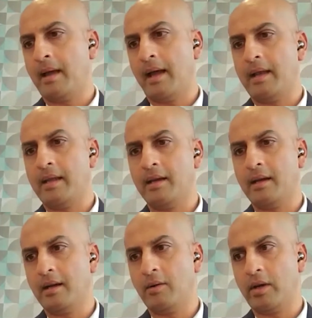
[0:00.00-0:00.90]
And
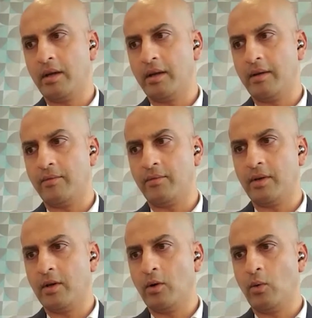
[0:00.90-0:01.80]
here
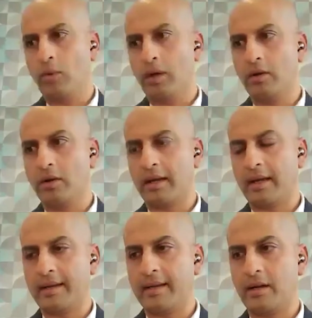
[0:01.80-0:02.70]
we're
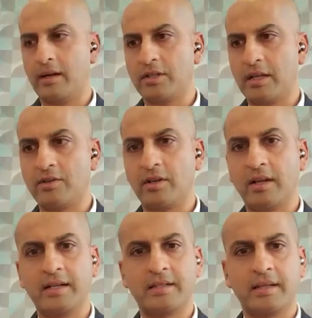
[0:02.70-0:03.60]
looking at now
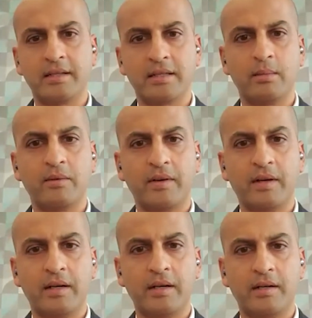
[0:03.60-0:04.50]
centralizing some of
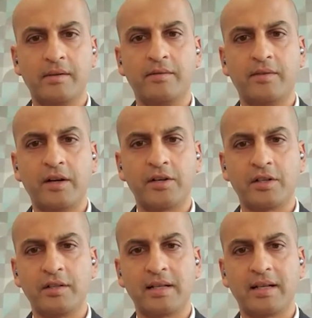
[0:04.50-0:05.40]
our
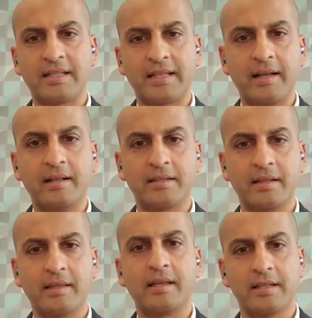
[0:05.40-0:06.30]
functions like sales
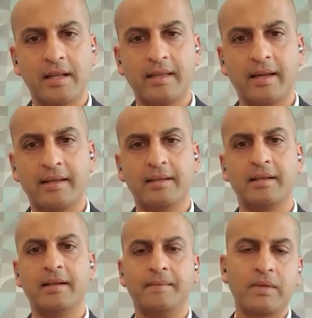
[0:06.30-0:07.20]
and things like
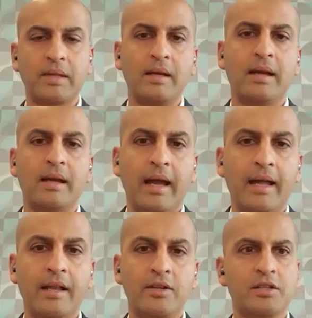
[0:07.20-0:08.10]
that,
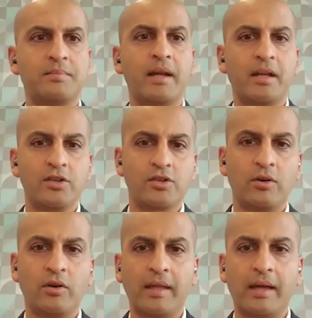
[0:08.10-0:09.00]
and just making
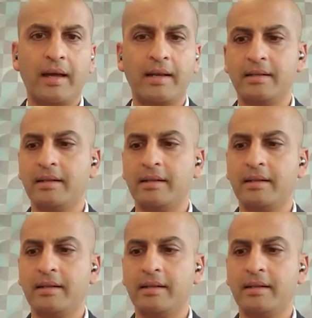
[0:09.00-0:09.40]
sure that